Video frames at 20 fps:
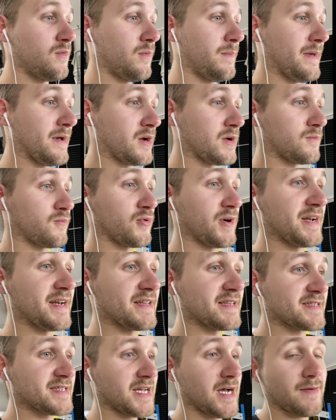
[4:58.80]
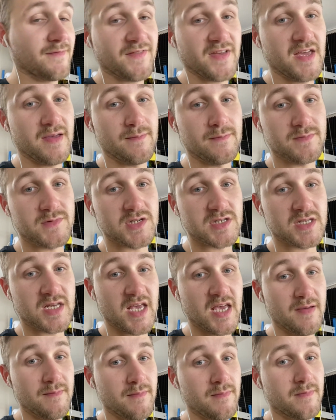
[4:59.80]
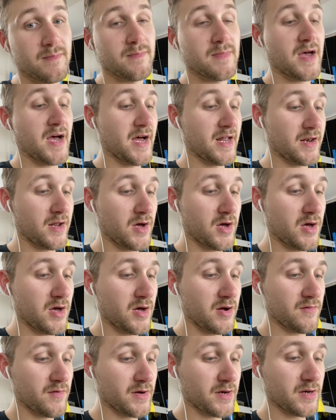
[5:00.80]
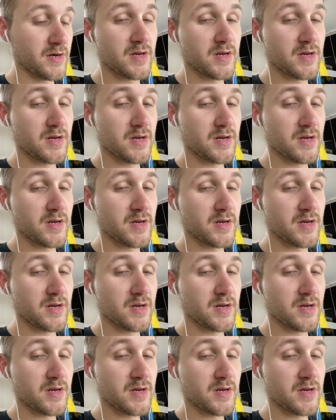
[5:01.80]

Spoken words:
be a good breeding setup for him, just him and her, and